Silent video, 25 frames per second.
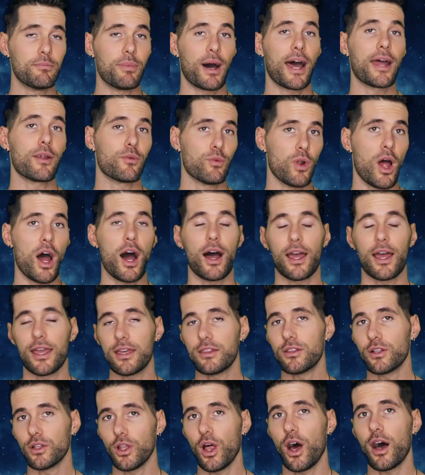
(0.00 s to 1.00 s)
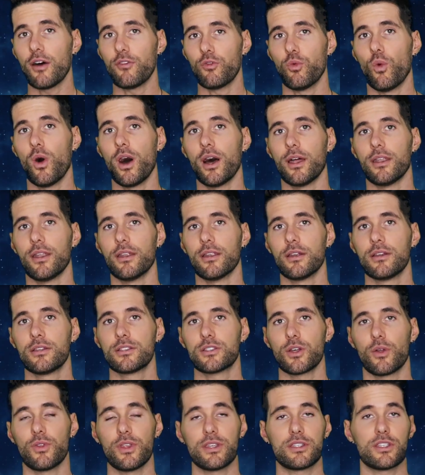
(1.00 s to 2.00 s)
by Ra in the Law of One,
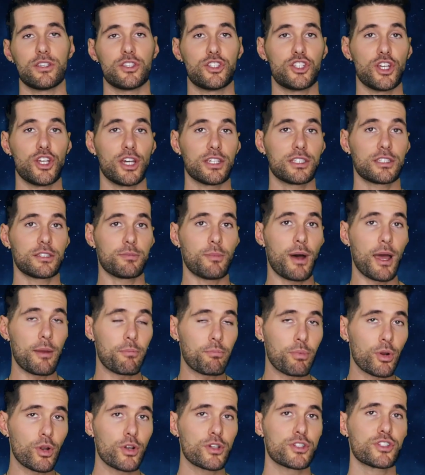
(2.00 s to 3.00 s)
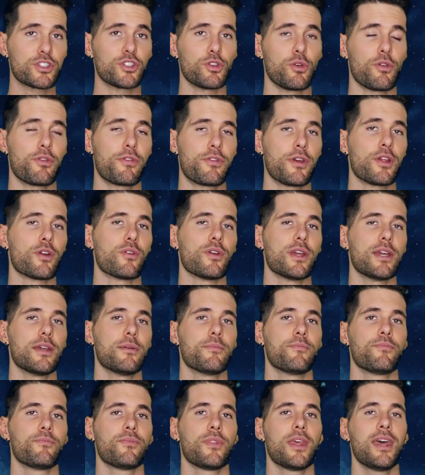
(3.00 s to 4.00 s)
so this is just my personal theory
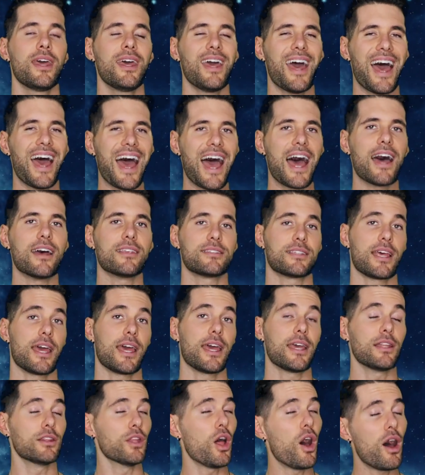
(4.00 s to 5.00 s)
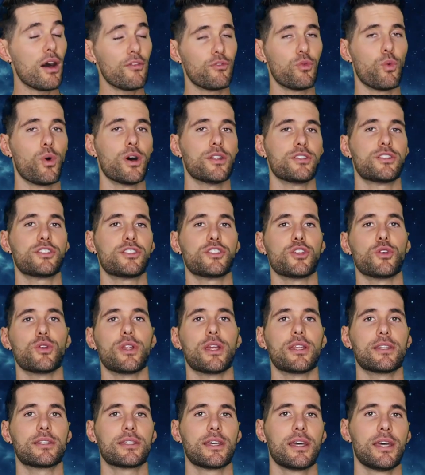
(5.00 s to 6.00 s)
as a Law of One
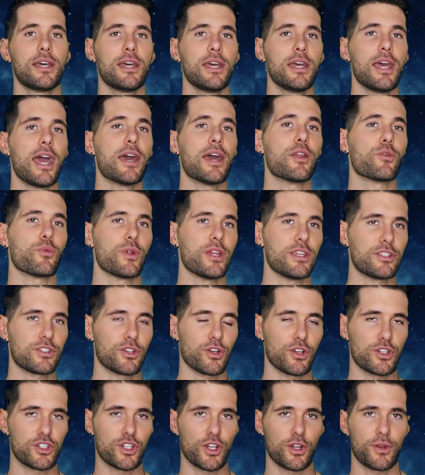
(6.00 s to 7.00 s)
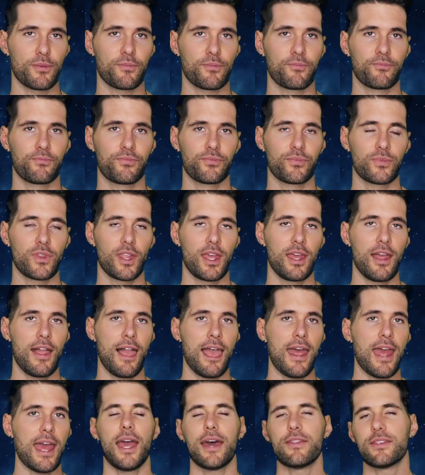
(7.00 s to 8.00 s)
student and researcher.
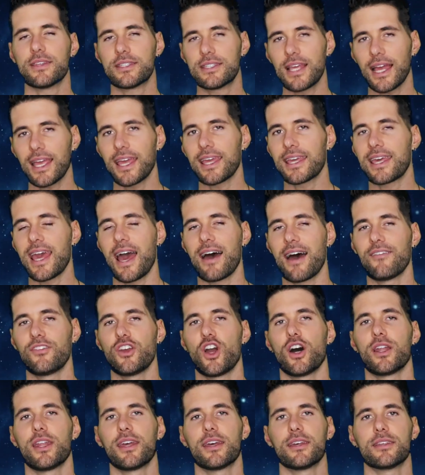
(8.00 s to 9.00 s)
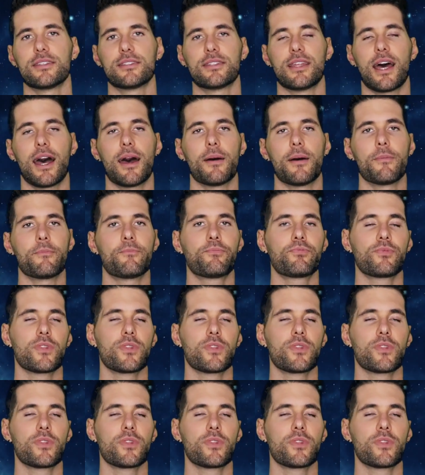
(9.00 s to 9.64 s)
And the second caveat is that